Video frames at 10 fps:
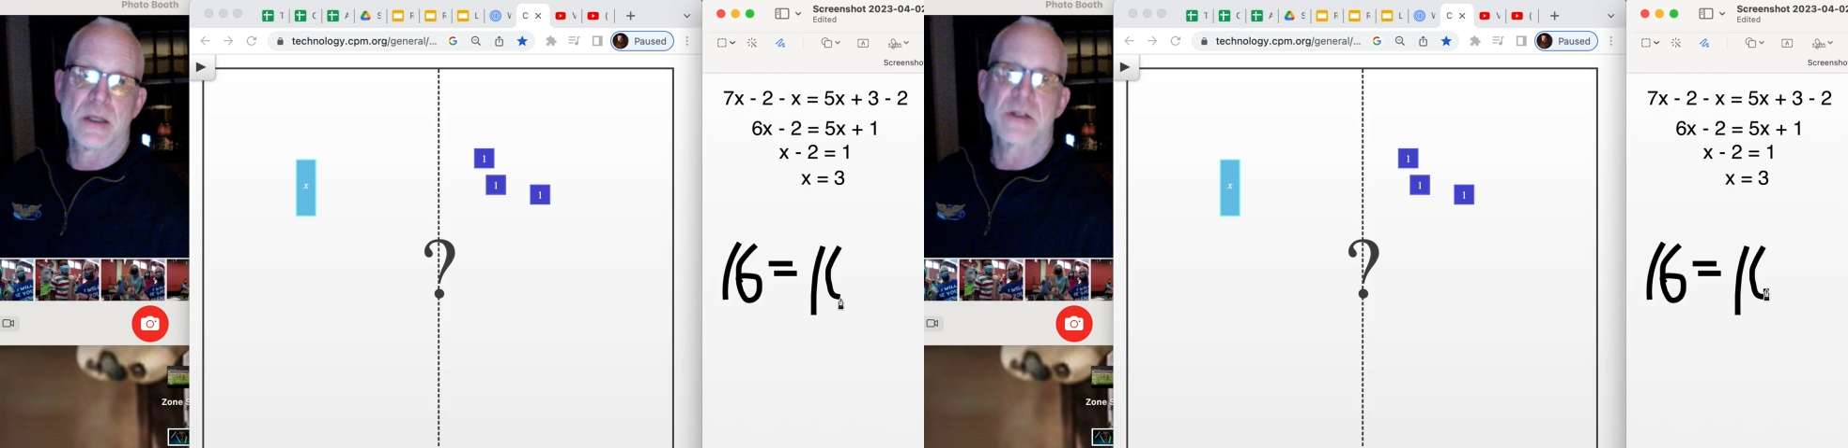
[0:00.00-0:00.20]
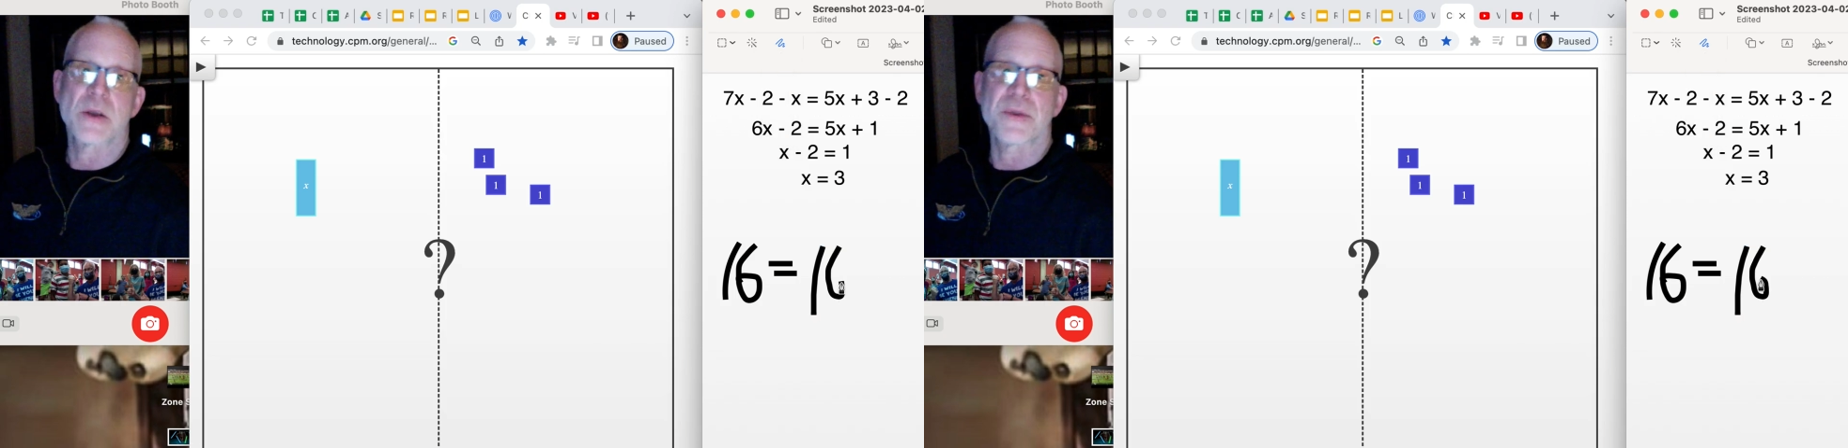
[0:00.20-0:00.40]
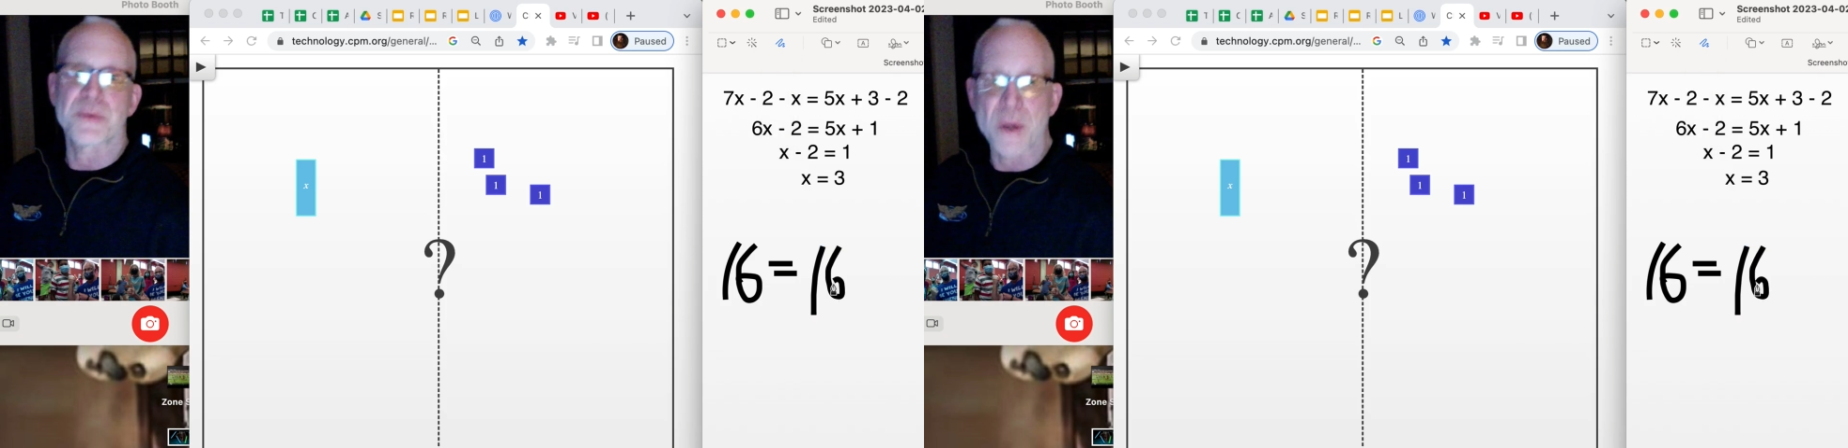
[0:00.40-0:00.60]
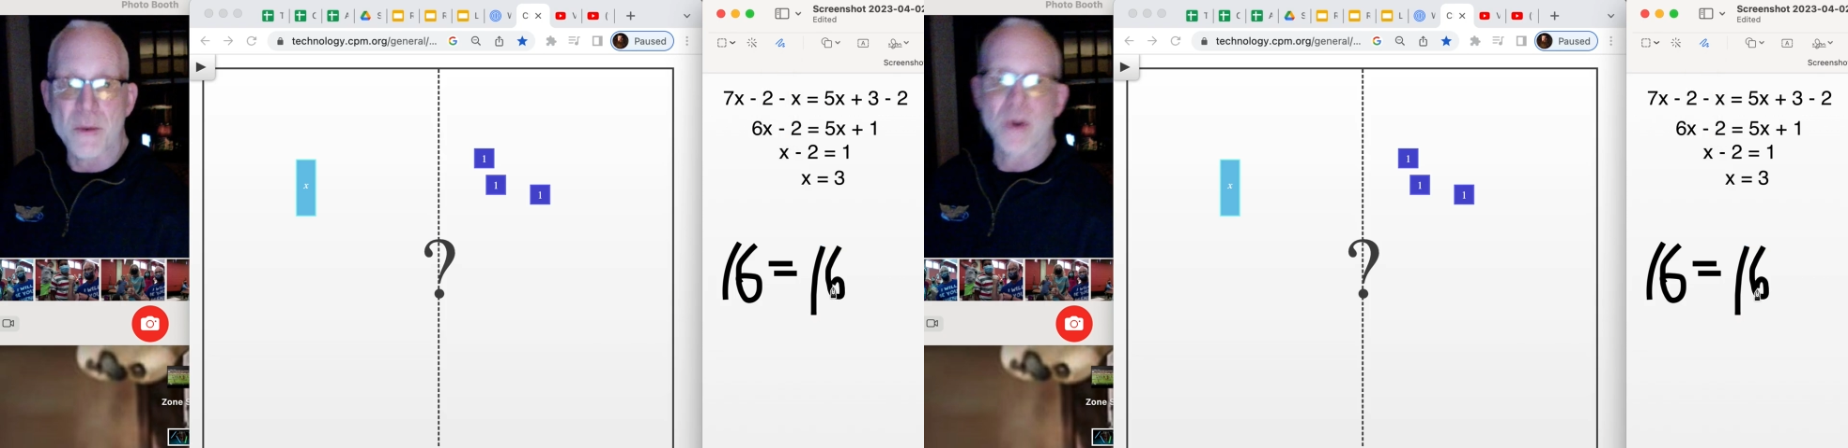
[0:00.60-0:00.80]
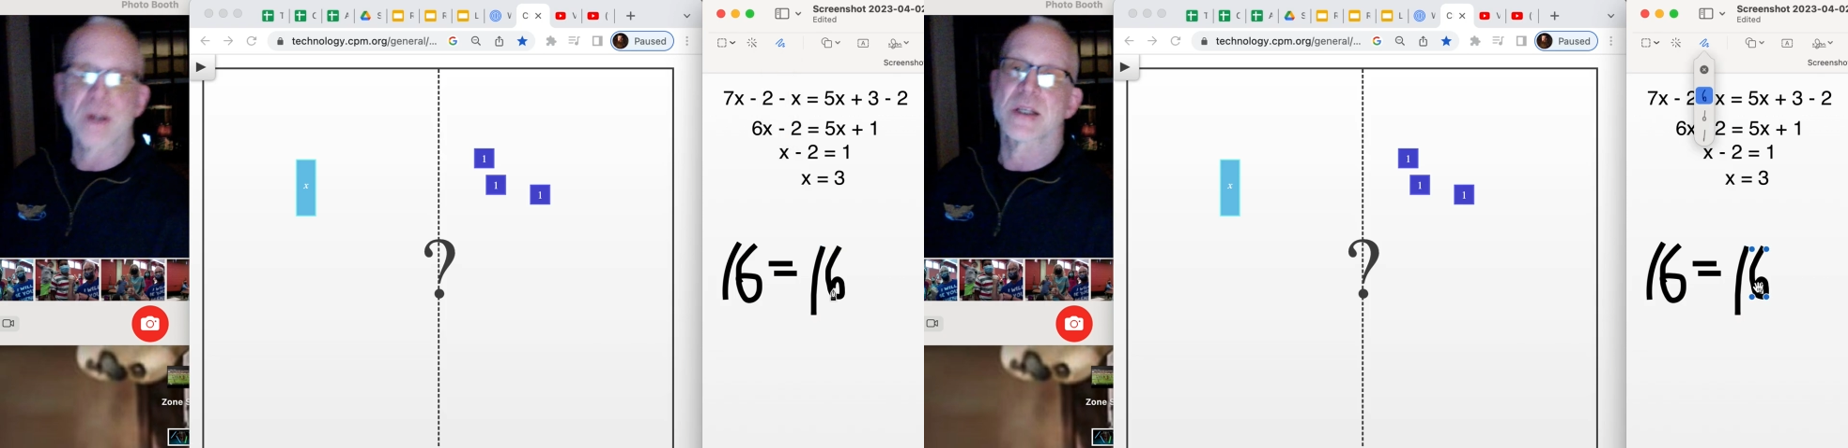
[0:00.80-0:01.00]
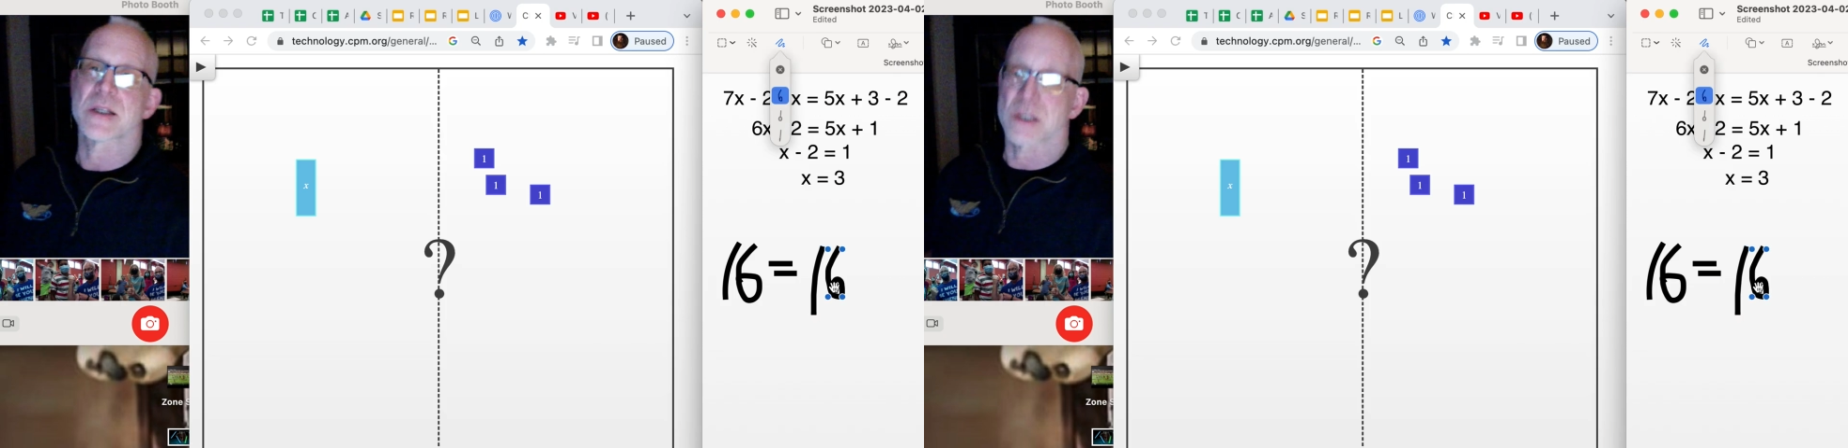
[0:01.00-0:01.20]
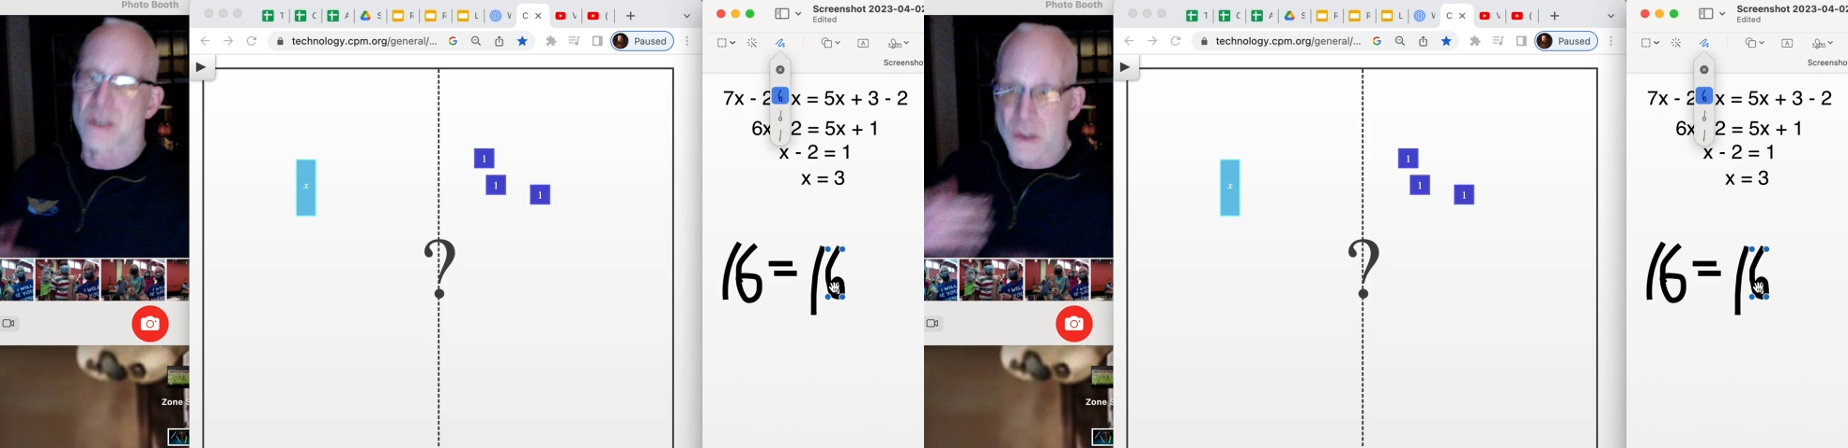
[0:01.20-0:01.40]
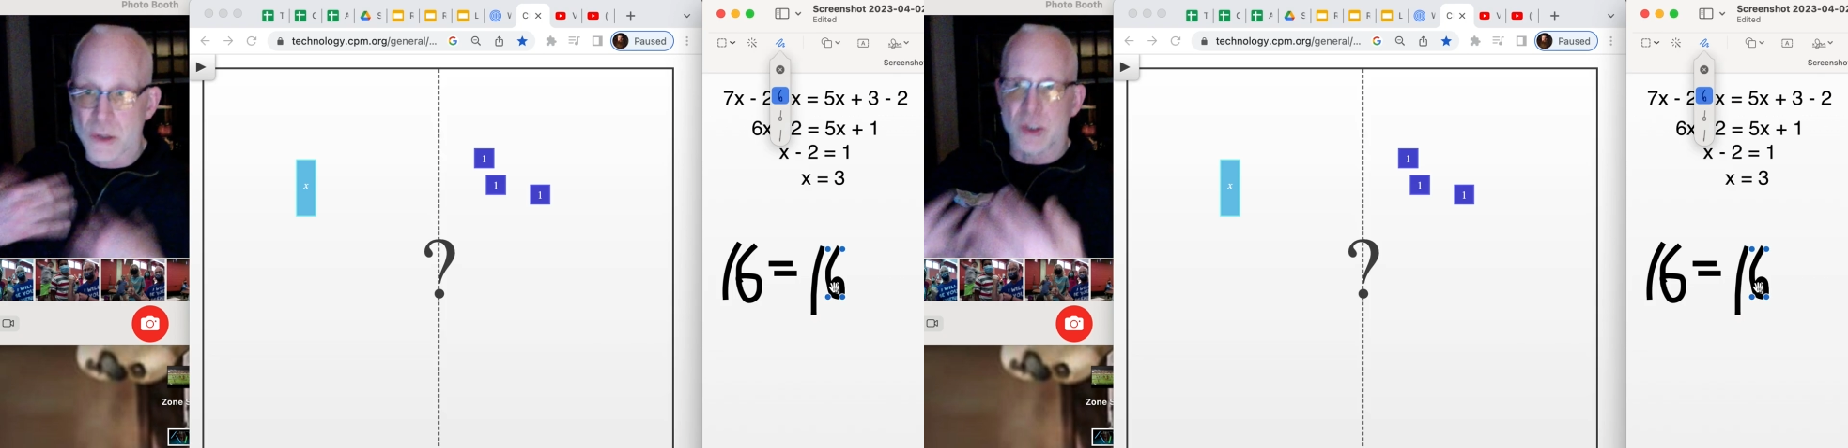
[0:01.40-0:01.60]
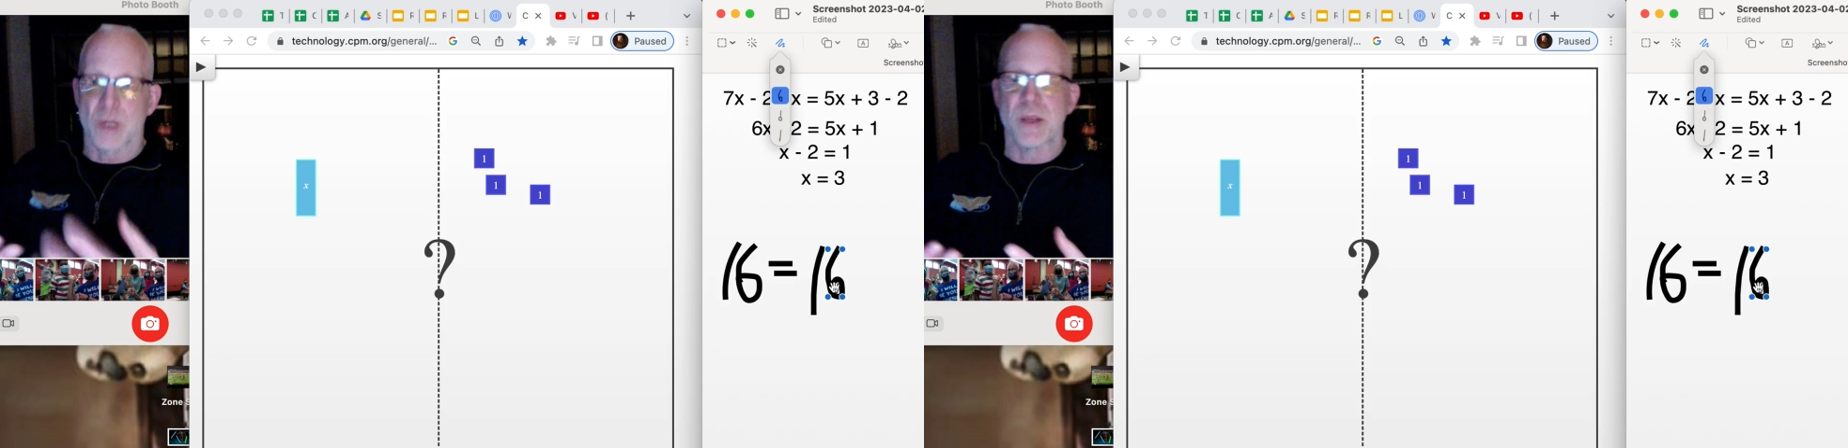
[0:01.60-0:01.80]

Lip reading: So 3 works as a solution